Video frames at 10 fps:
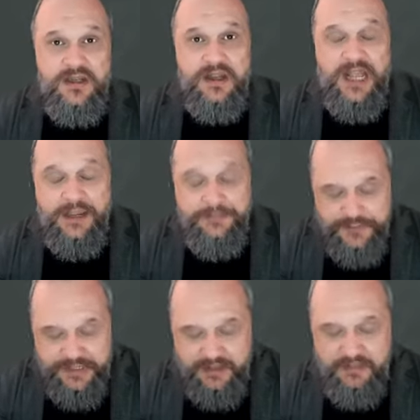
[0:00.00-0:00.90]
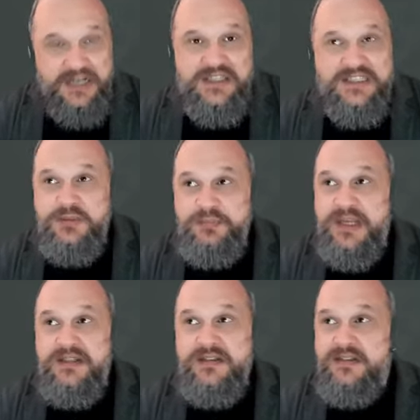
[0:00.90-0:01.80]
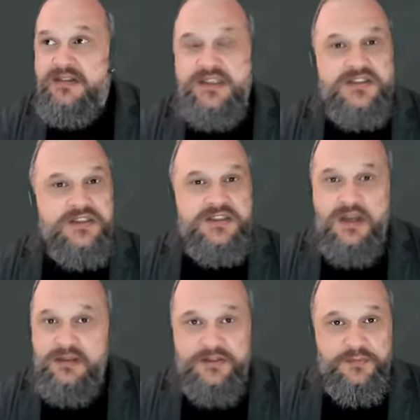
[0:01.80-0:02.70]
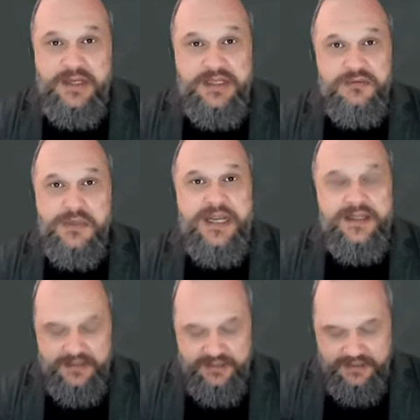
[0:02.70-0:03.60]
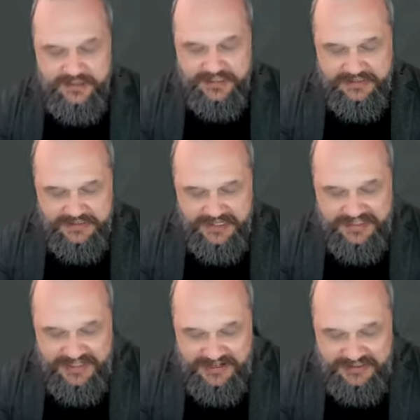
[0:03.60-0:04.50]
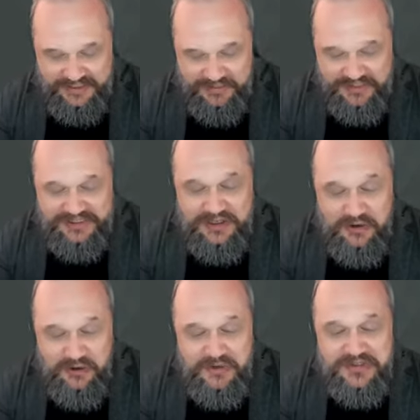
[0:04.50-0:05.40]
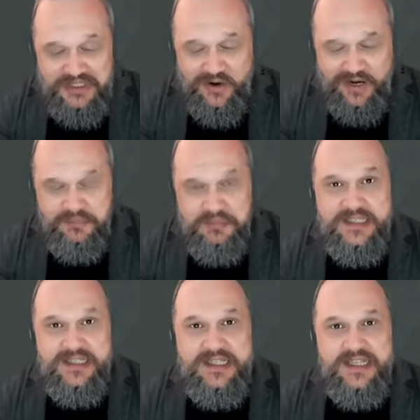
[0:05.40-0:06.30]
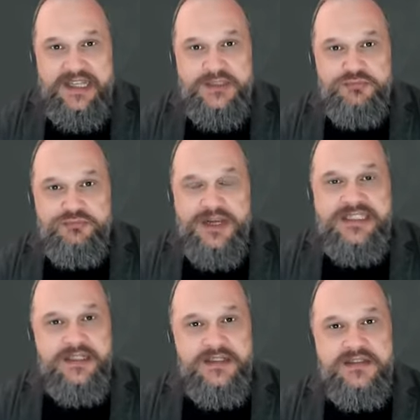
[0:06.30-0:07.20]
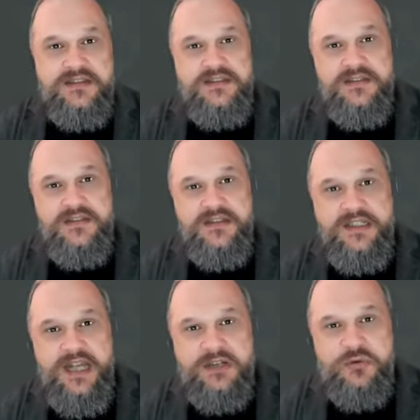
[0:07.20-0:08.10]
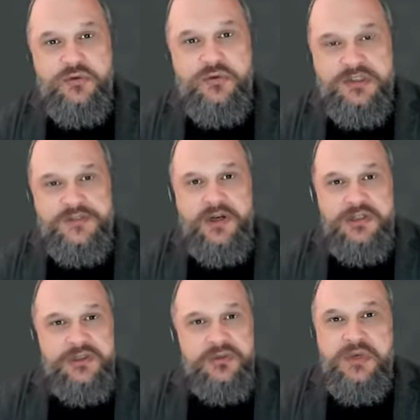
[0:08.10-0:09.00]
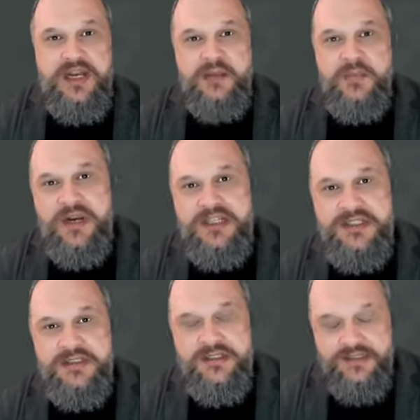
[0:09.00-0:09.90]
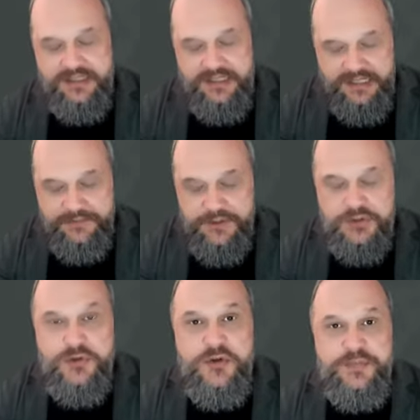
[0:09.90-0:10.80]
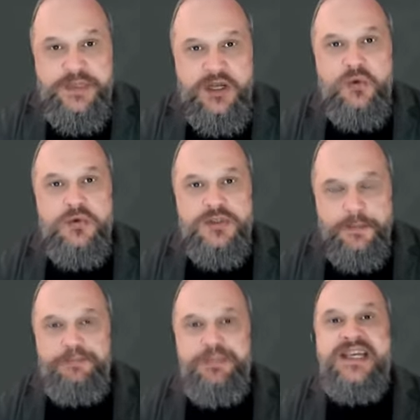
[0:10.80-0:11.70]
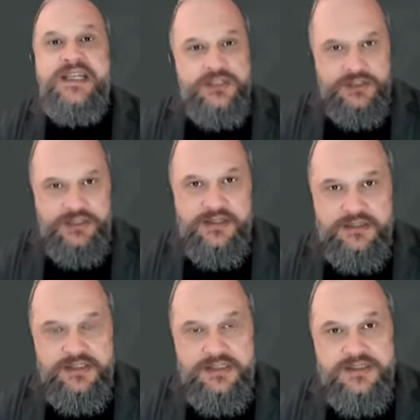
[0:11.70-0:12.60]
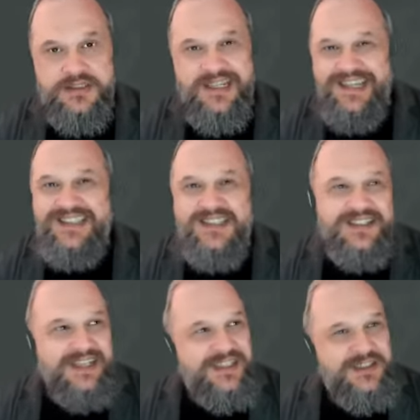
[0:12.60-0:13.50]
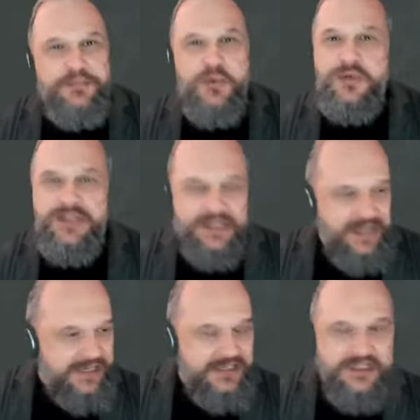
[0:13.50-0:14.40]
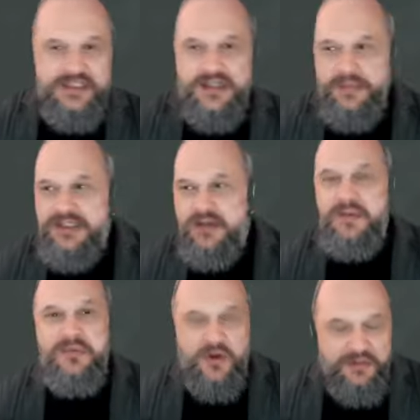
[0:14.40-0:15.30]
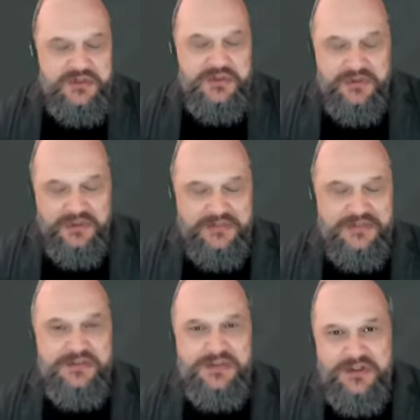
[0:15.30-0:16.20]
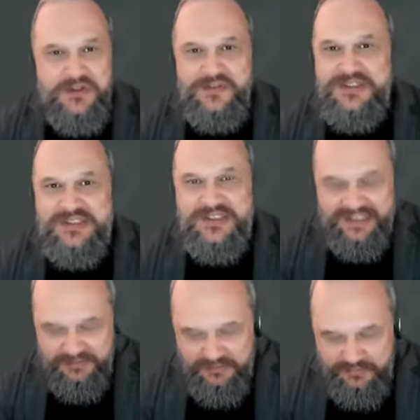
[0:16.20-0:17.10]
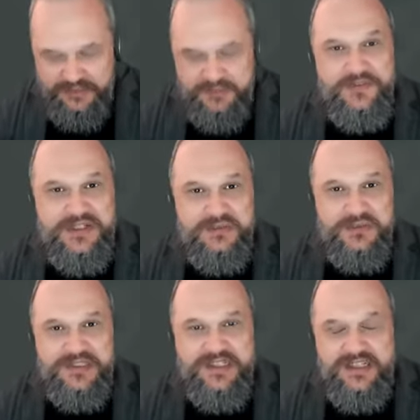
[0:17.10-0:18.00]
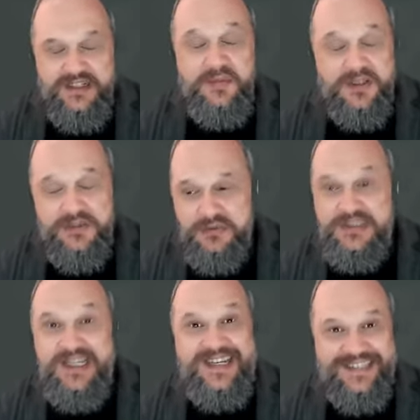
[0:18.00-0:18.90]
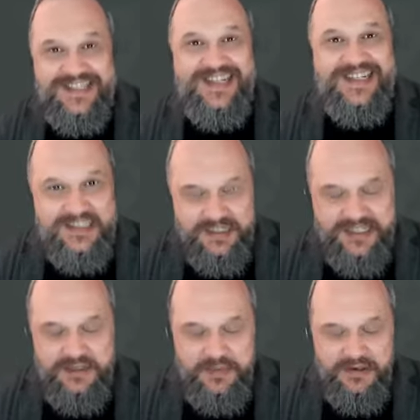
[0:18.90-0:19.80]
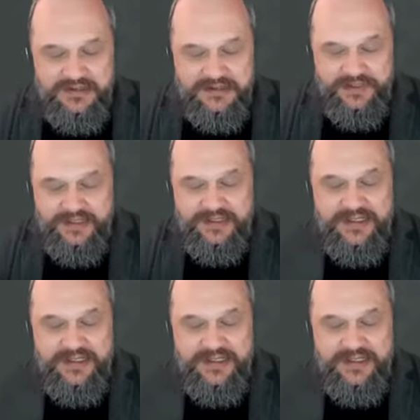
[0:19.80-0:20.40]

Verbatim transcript: every com- and this has been since the start of my career in in GRC, which is a long time, is readiness and cross-functional collaboration if the truth be told, the biggest challenges isn't getting the board engaged, isn't, I mean, don't get me wrong, I'm sure a lot of chief risk officers and, and risk professionals and compliance professionals say that is a key part of it.